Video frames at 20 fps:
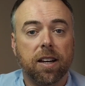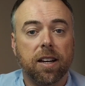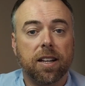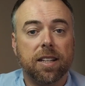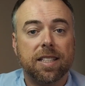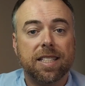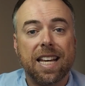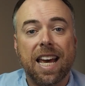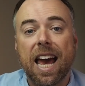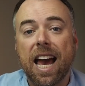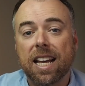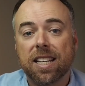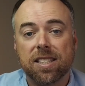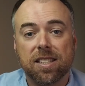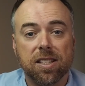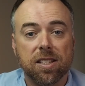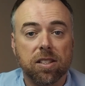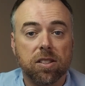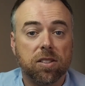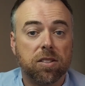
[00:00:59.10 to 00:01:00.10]

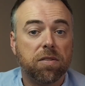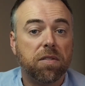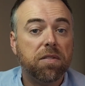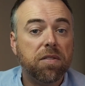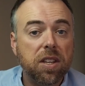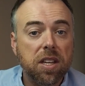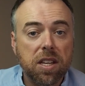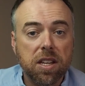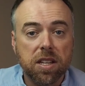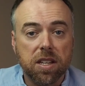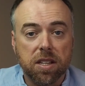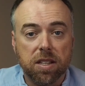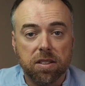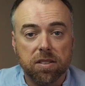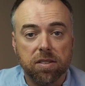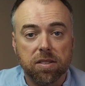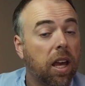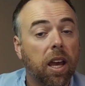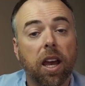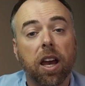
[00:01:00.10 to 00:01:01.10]
taxes,
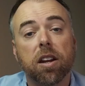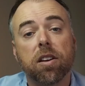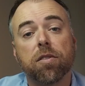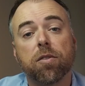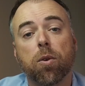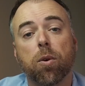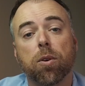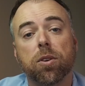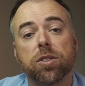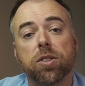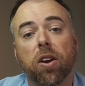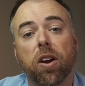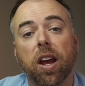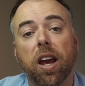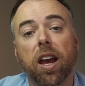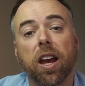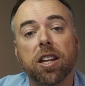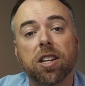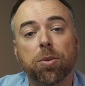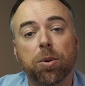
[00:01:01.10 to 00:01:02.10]
fees, and of course our
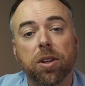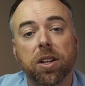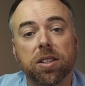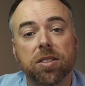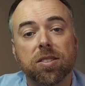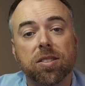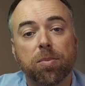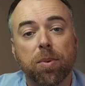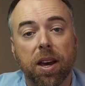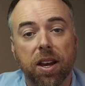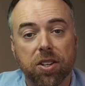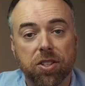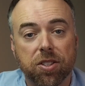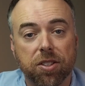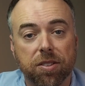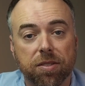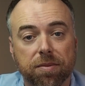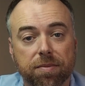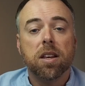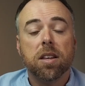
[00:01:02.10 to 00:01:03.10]
annual inspection.
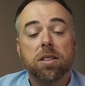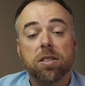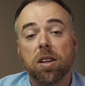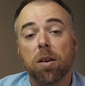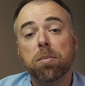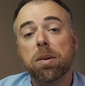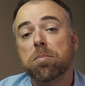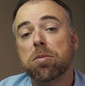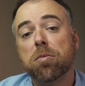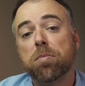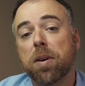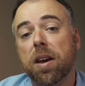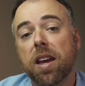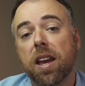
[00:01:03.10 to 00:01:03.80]
Some people pay